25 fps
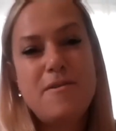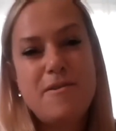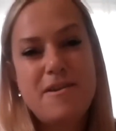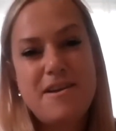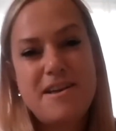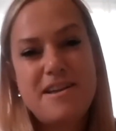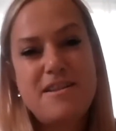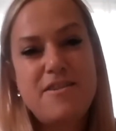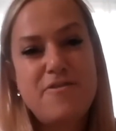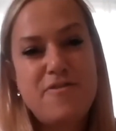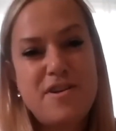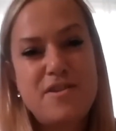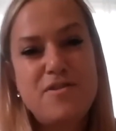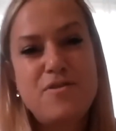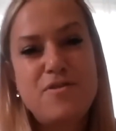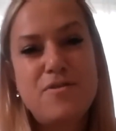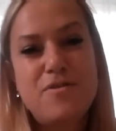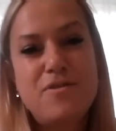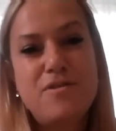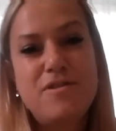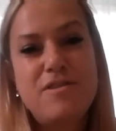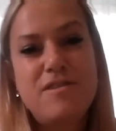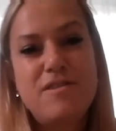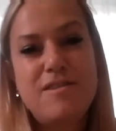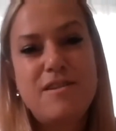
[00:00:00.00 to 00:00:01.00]

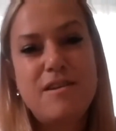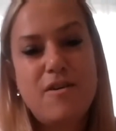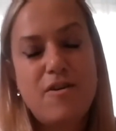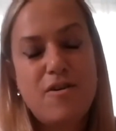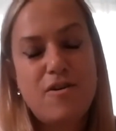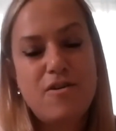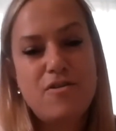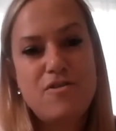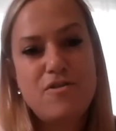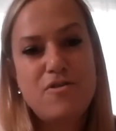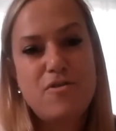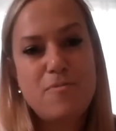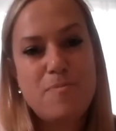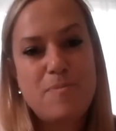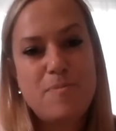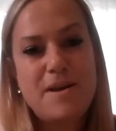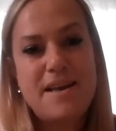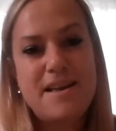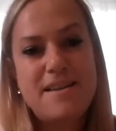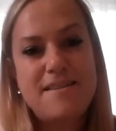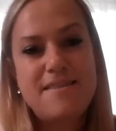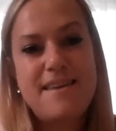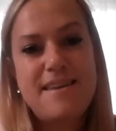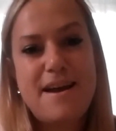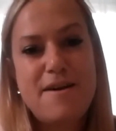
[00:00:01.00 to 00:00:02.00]
individuals on
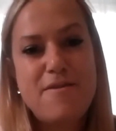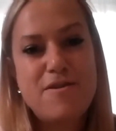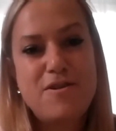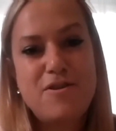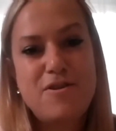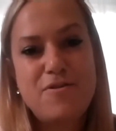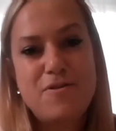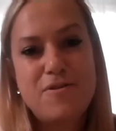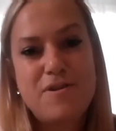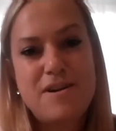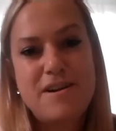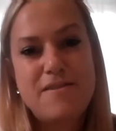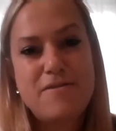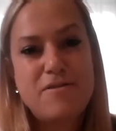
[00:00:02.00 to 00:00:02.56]
European territory,